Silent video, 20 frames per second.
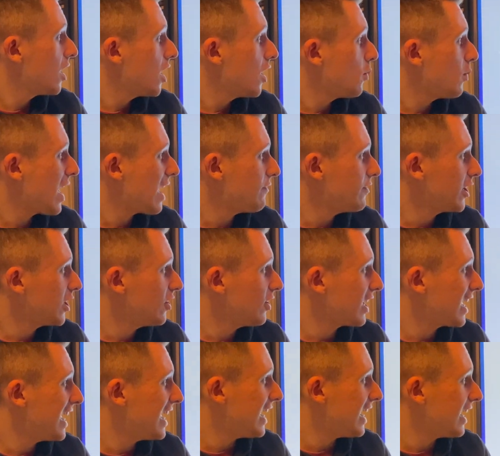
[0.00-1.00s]
we're having a look
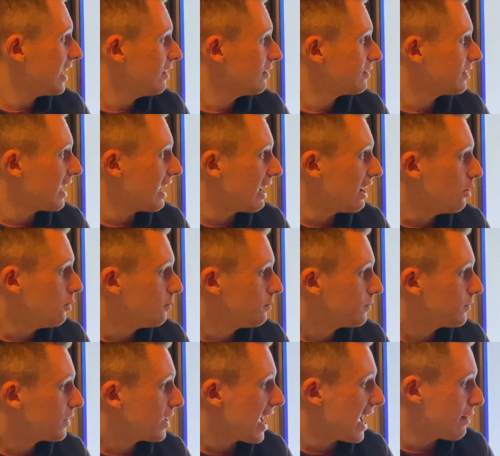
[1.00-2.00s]
here now
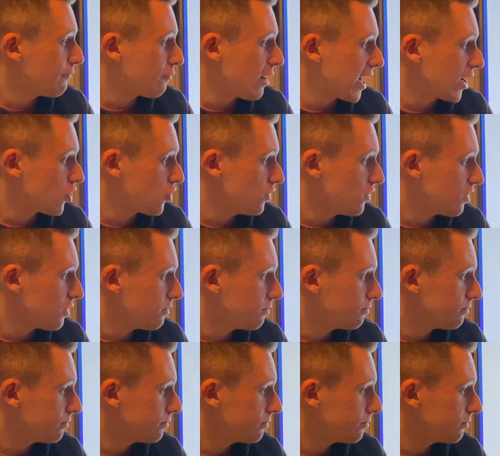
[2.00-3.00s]
at fractions,
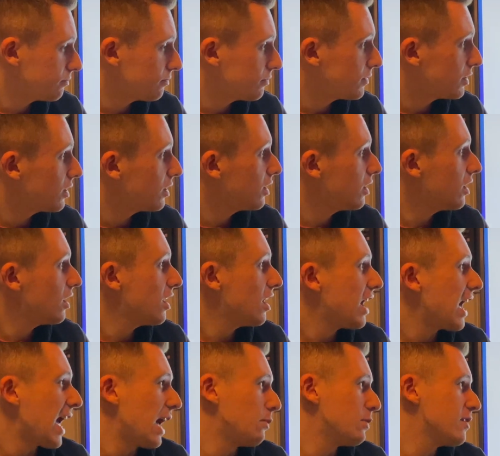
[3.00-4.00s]

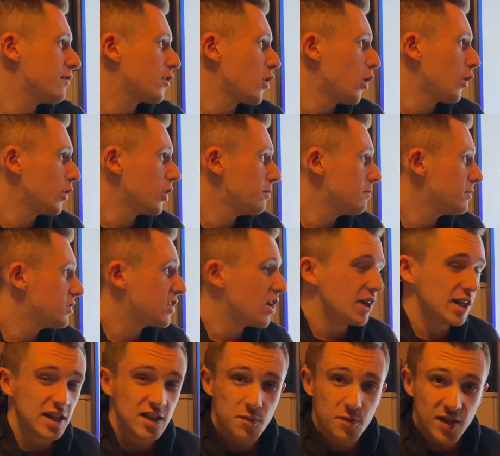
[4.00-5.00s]
and we've got them turning
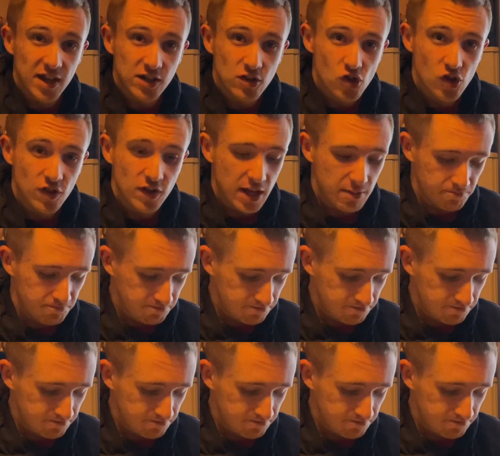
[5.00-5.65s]
into percentages again.